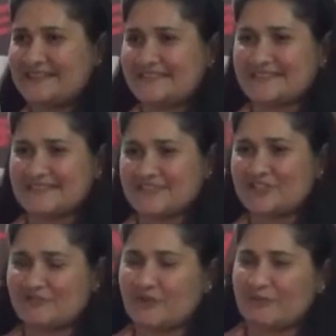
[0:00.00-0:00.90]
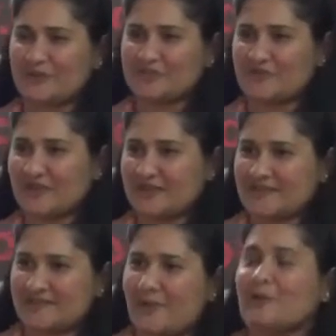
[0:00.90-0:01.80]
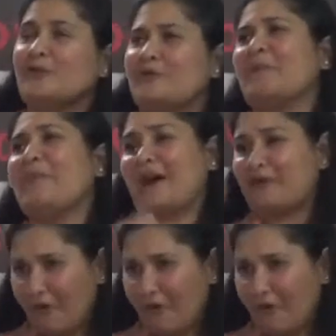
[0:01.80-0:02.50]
isn't achieving much for us. Although we are back